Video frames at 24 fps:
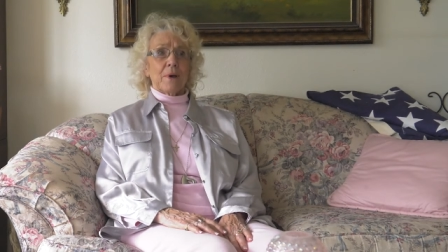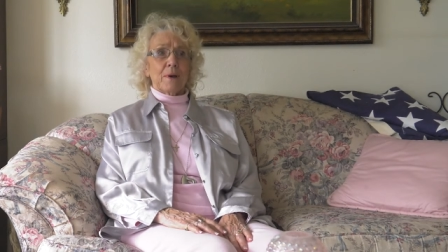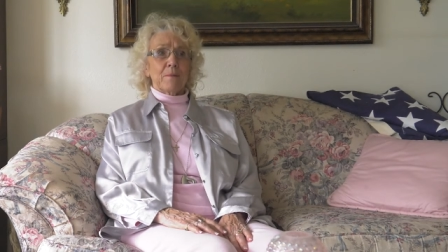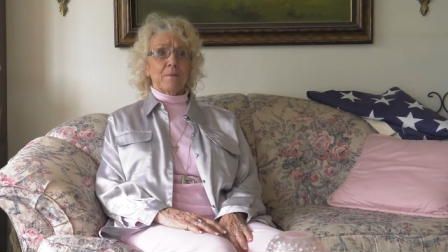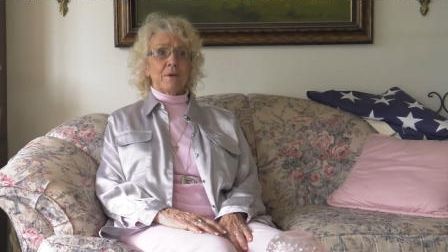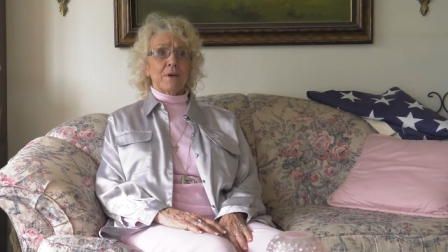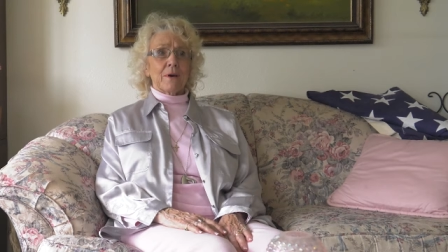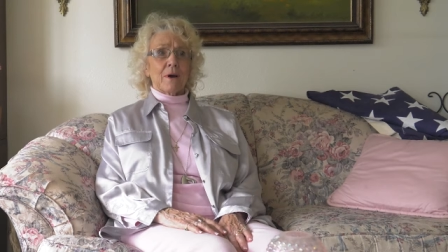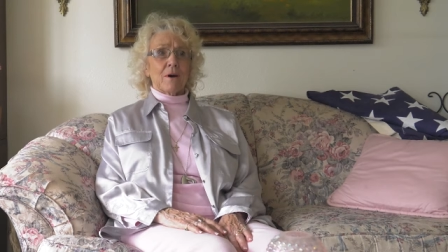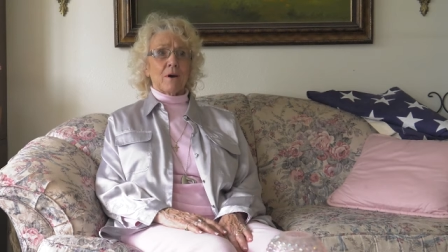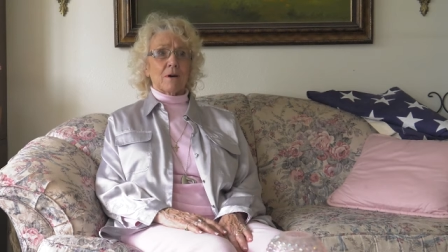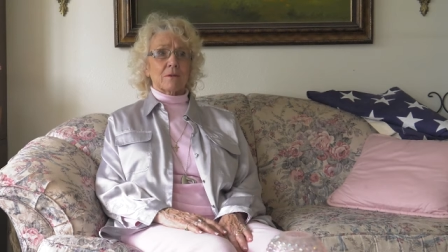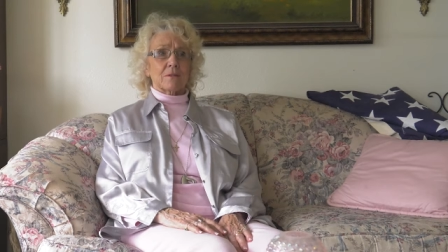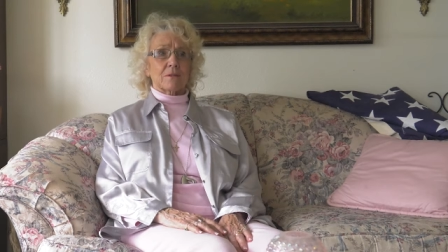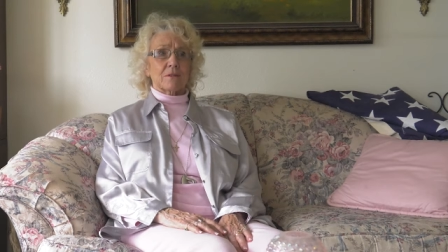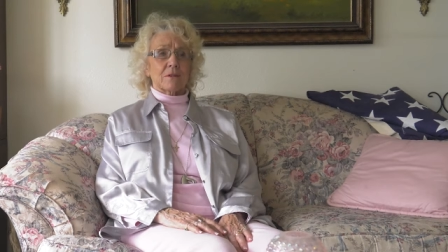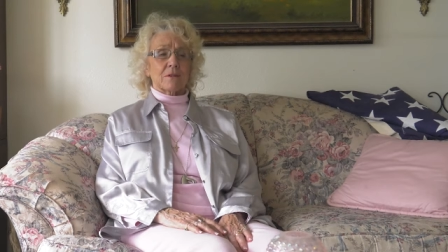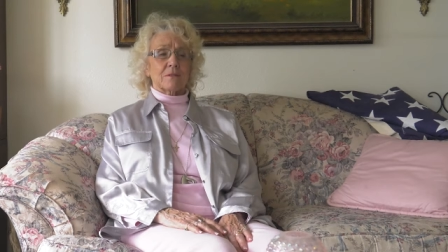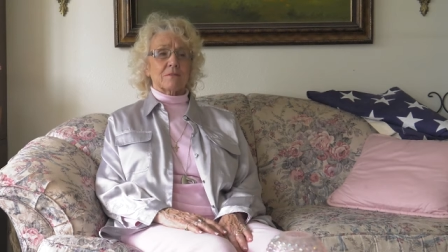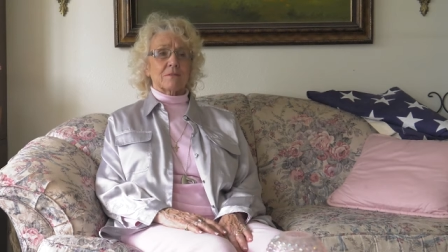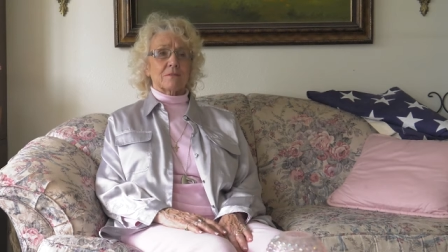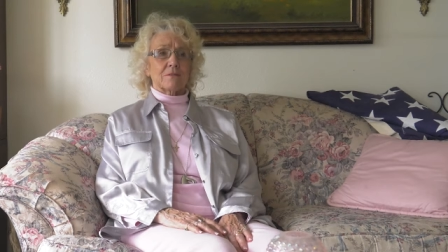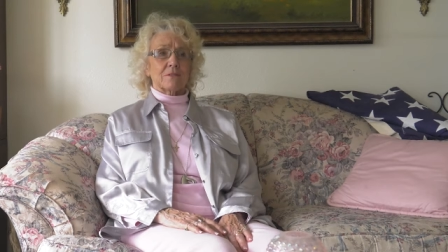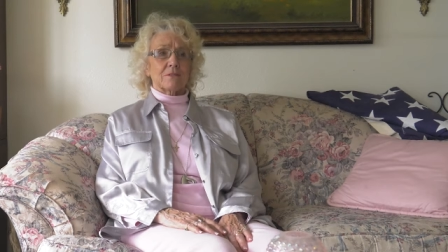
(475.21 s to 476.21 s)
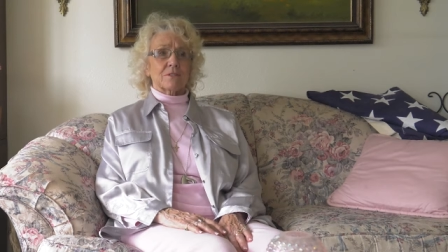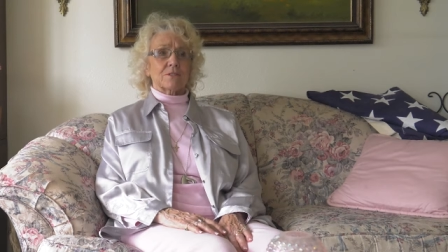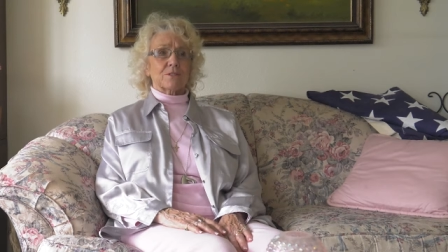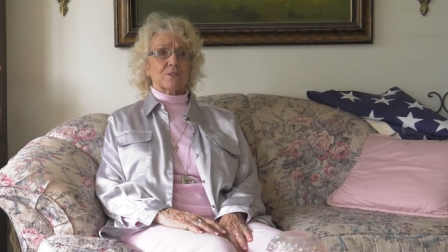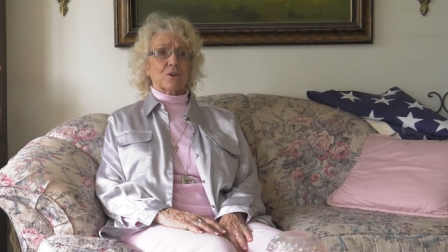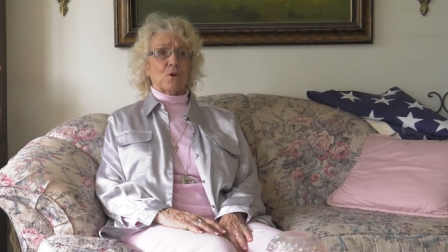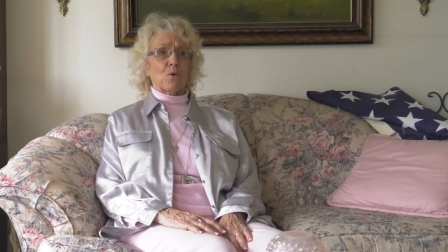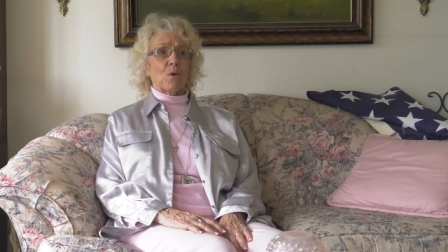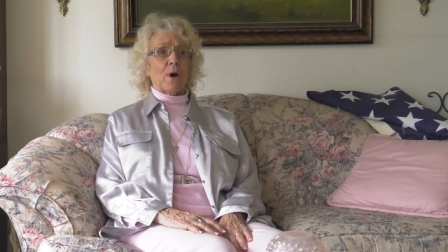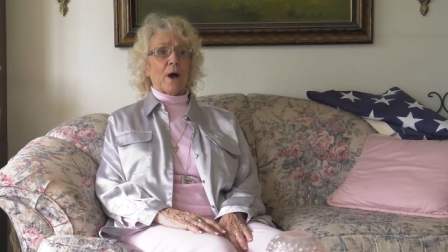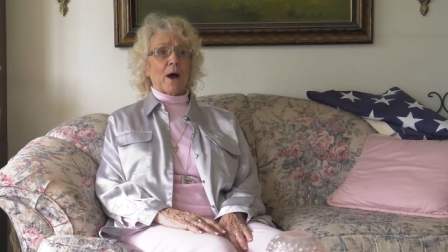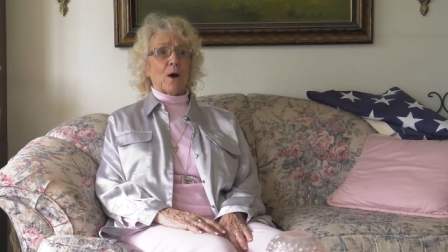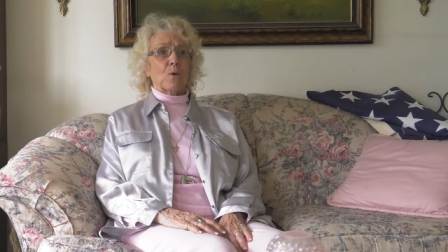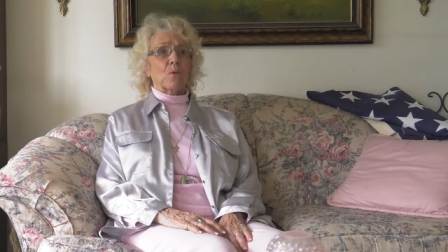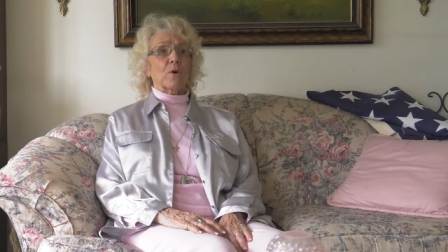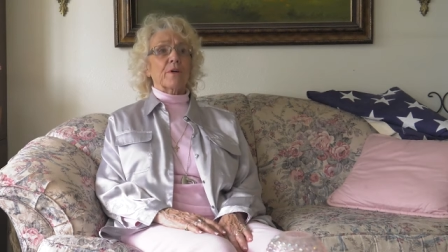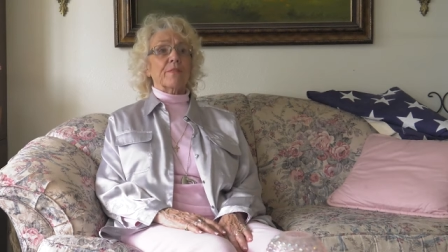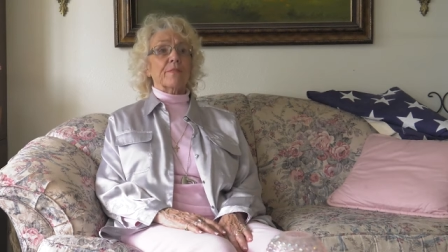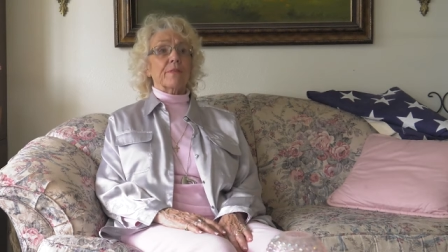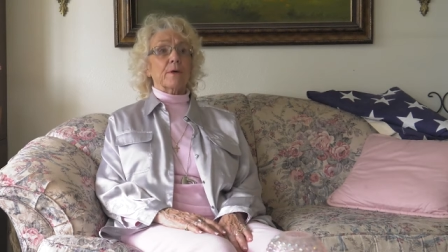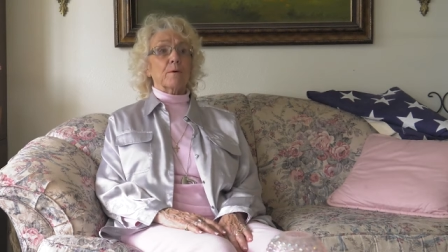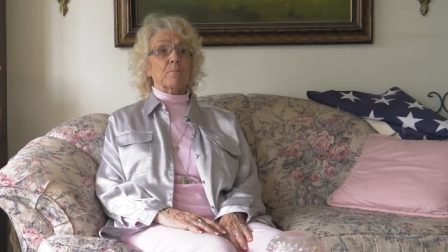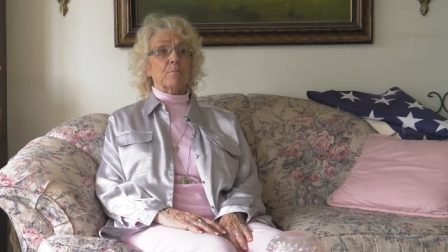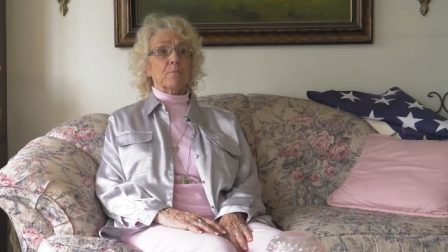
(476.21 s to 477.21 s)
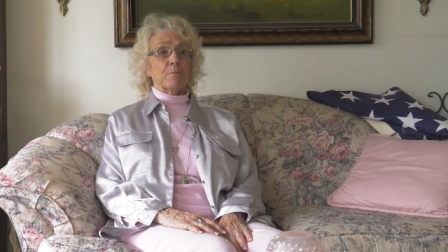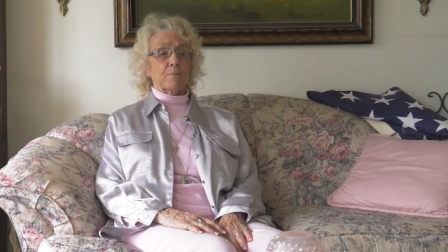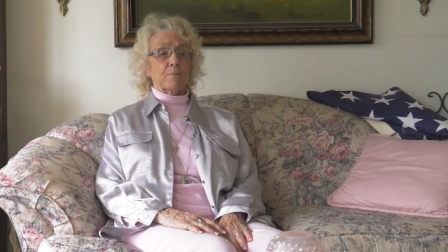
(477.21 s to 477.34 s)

maybe I ought to just go out with